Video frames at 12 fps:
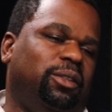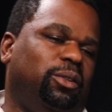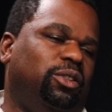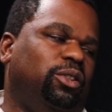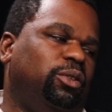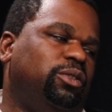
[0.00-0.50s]

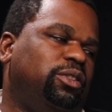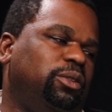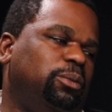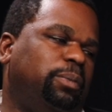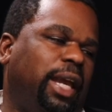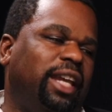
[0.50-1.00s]
you
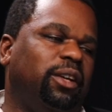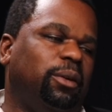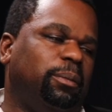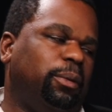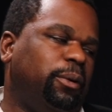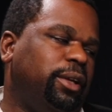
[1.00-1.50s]
to pay your
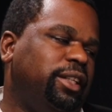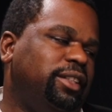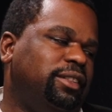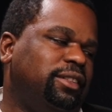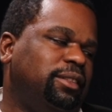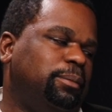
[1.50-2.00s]

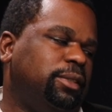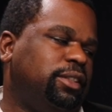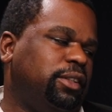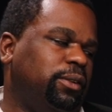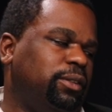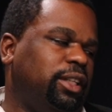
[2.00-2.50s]
employees, but
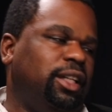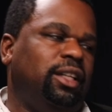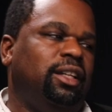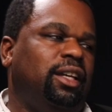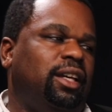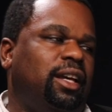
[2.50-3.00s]
certainly